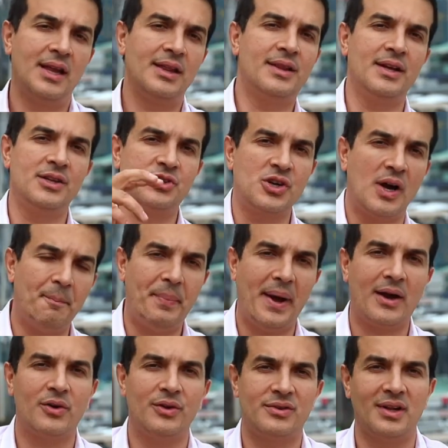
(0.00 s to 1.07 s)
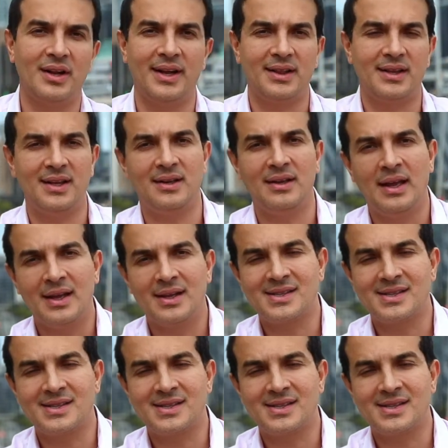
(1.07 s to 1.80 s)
then jump back onto LinkedIn,